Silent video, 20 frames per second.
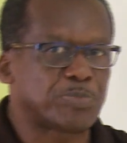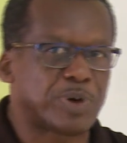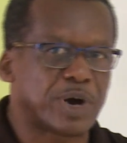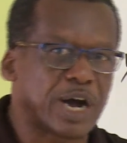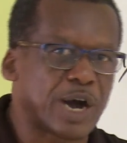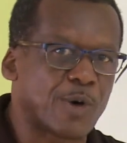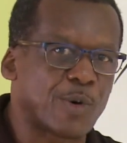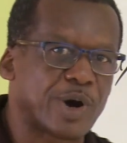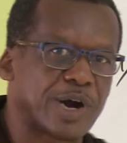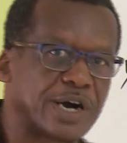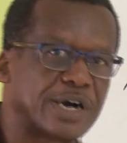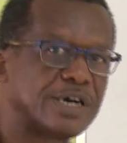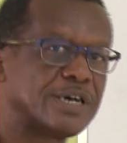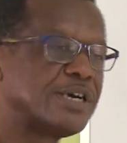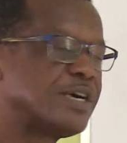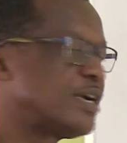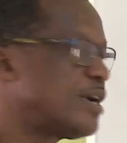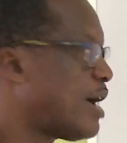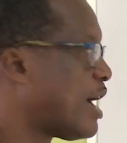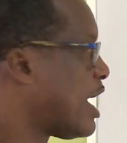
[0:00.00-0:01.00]
power,
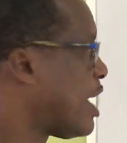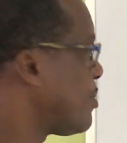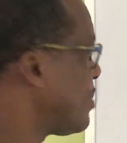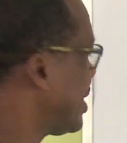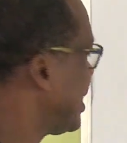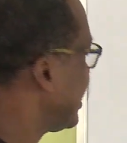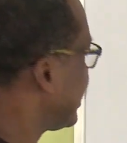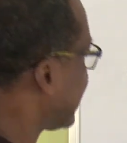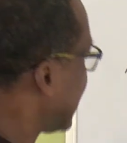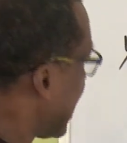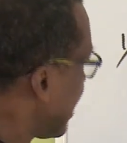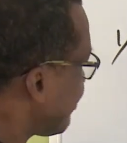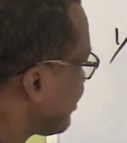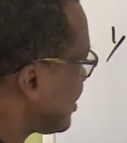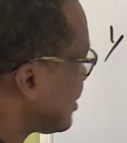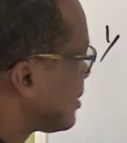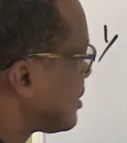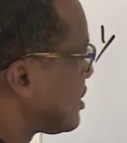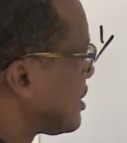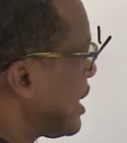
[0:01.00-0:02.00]
how many
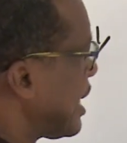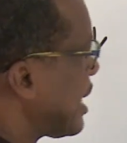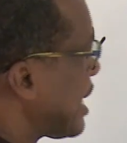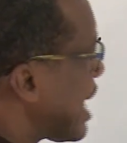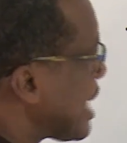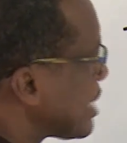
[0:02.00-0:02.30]
times is z